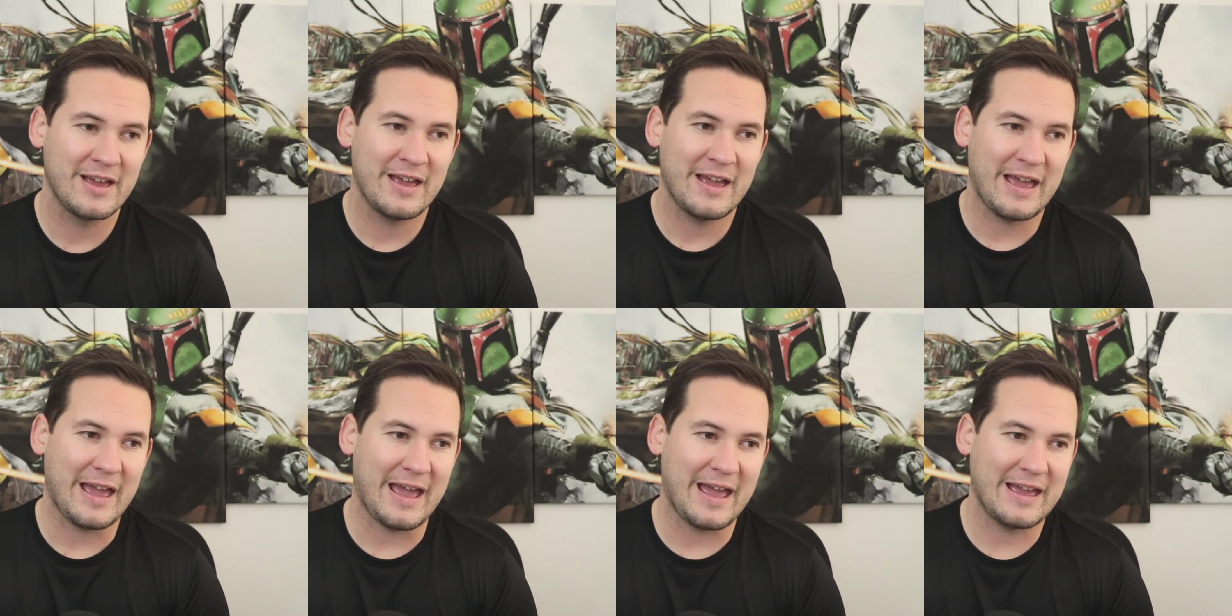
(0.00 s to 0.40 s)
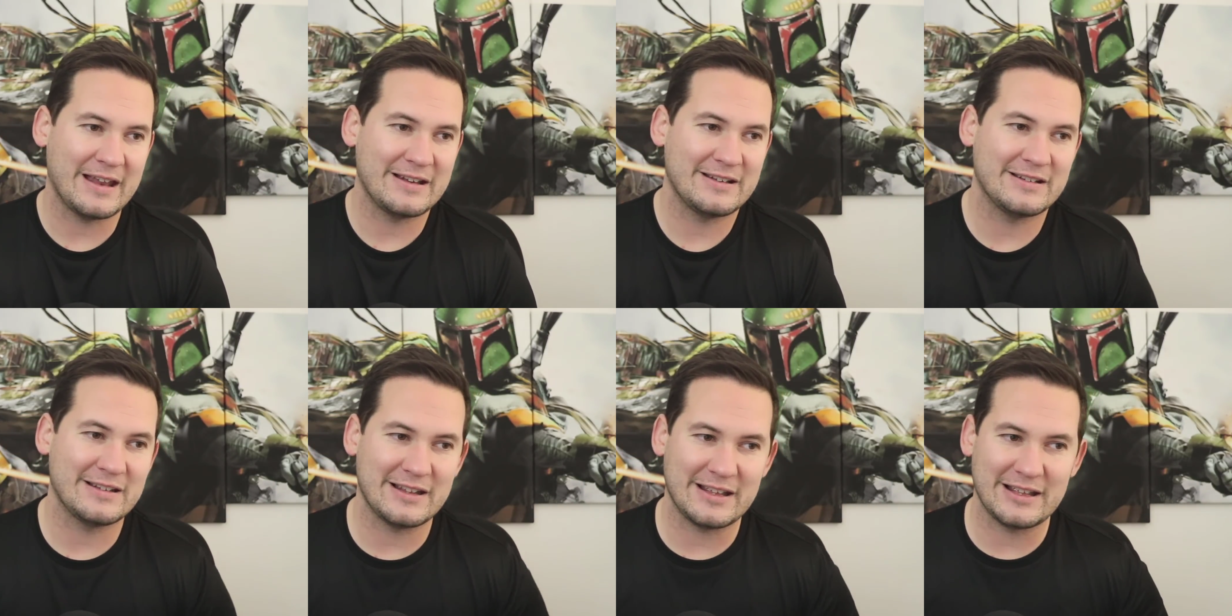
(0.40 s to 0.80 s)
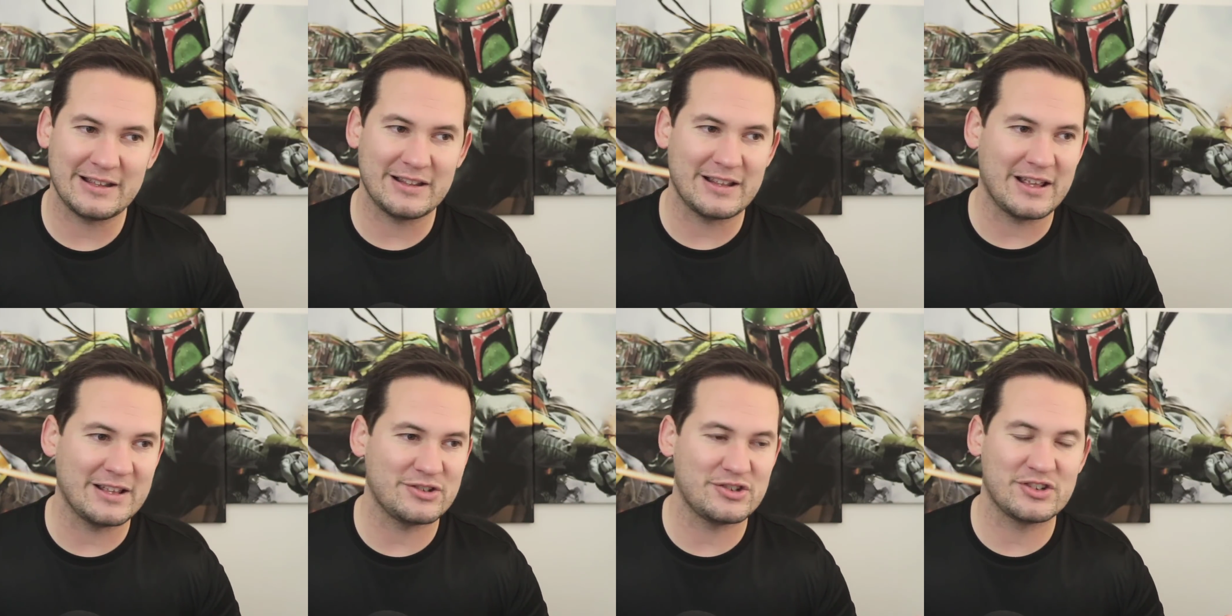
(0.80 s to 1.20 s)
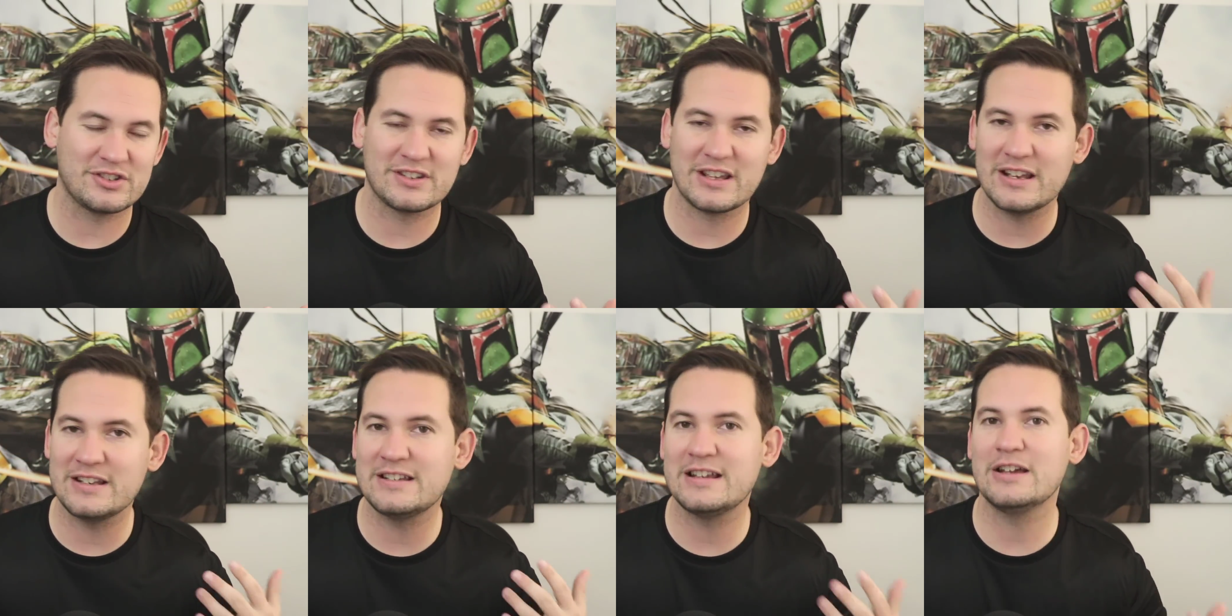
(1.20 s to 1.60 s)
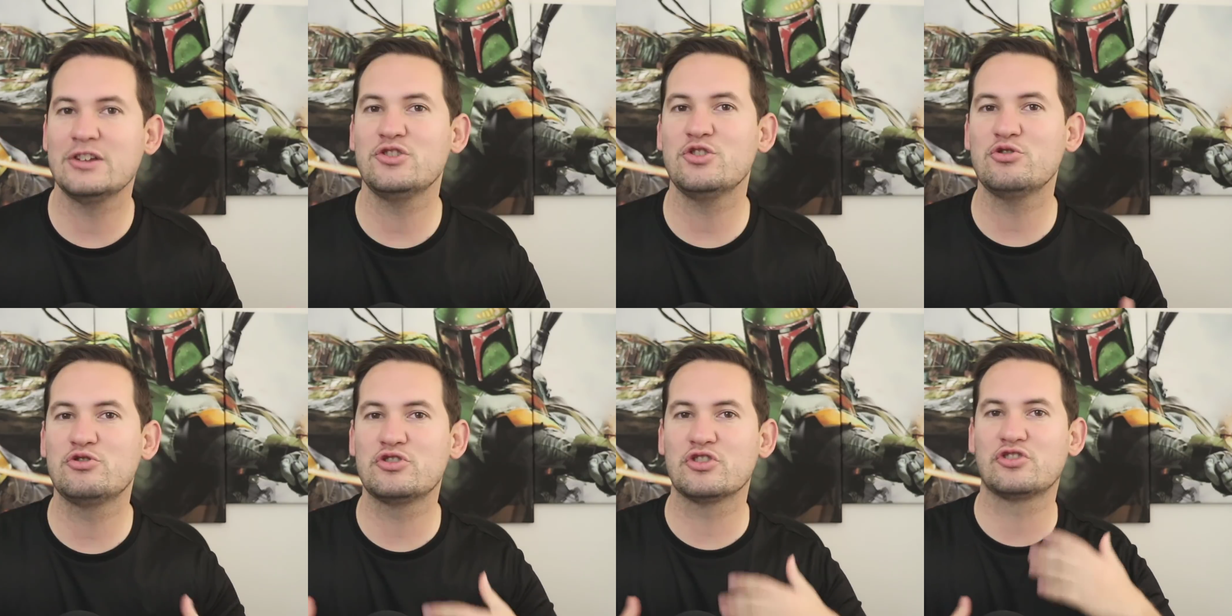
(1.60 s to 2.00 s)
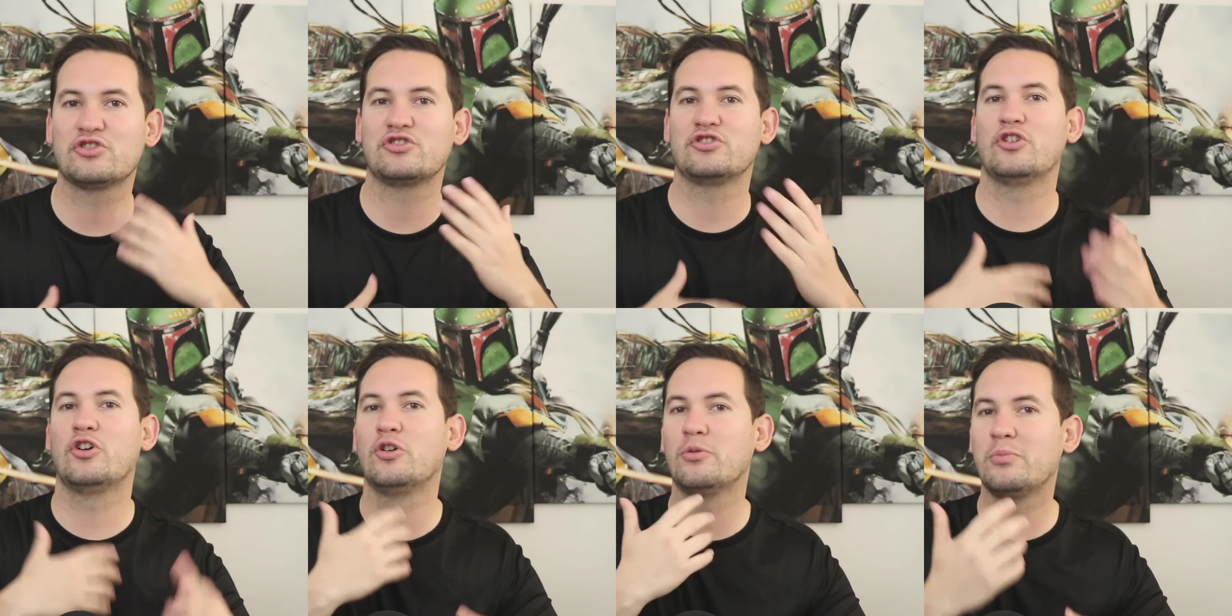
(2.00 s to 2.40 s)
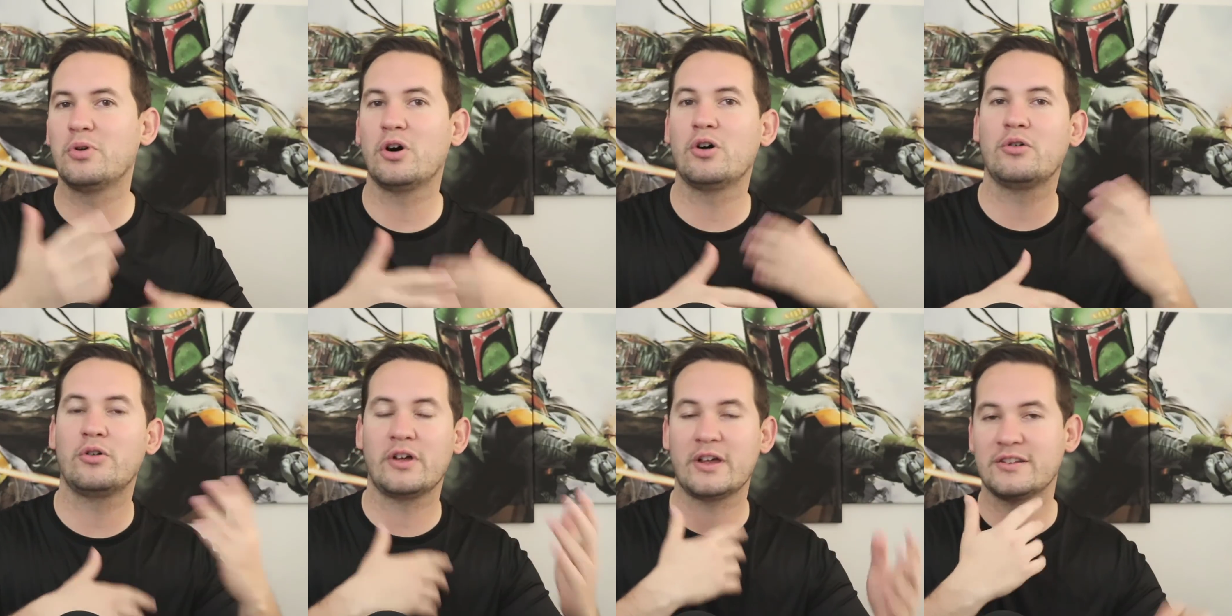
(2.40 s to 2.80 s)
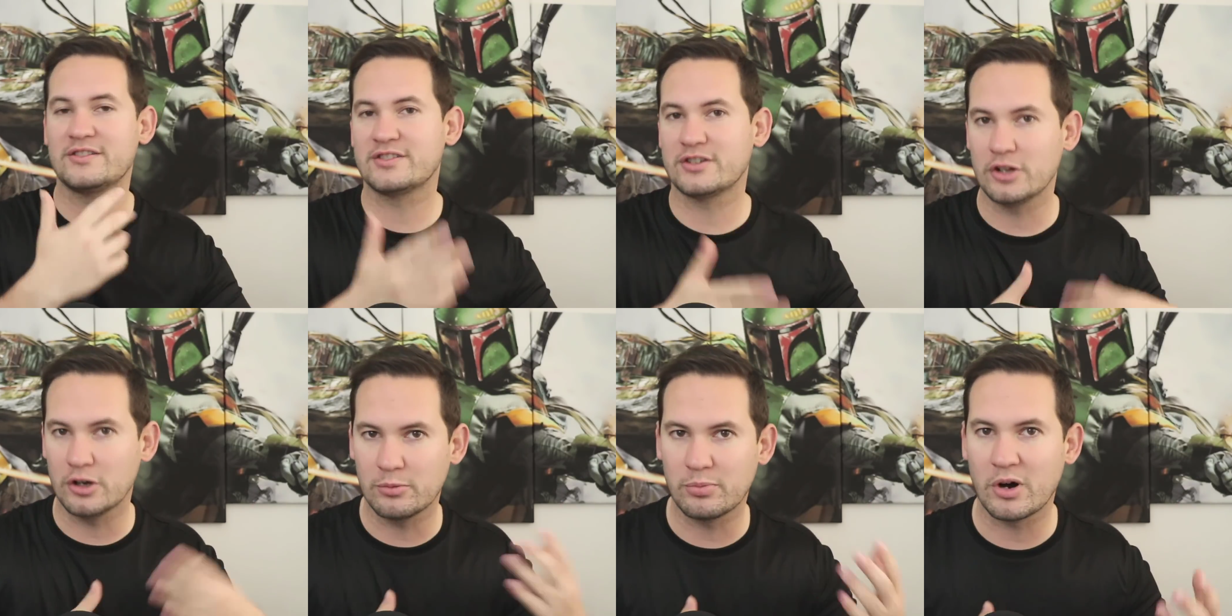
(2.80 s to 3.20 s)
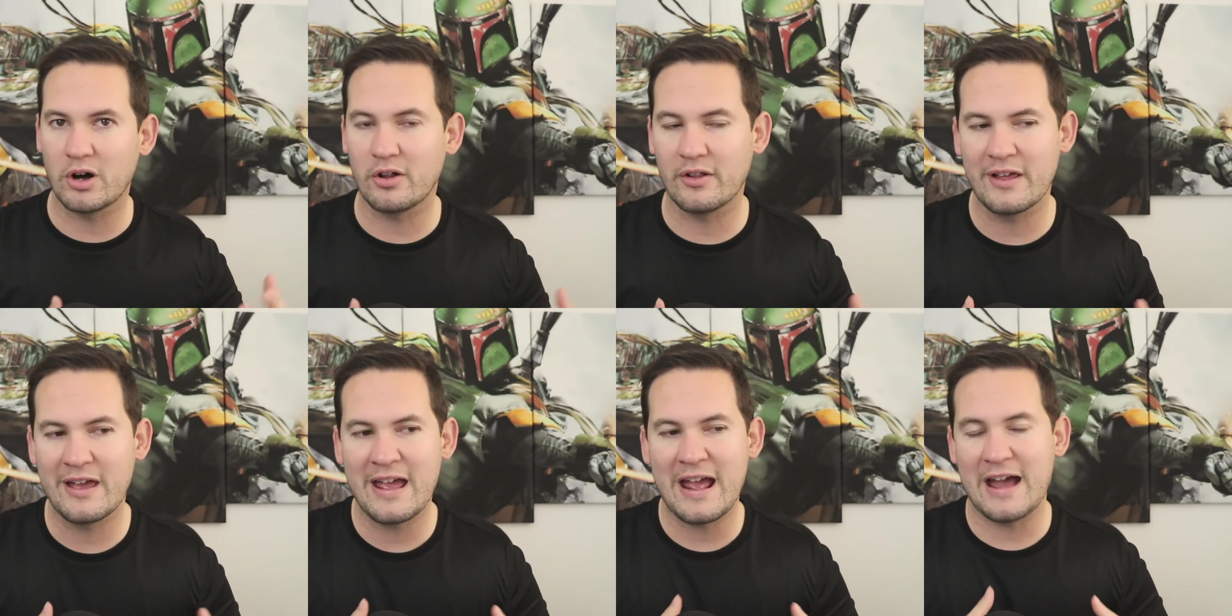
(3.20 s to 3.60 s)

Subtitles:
And it just continued to snowball and snowball.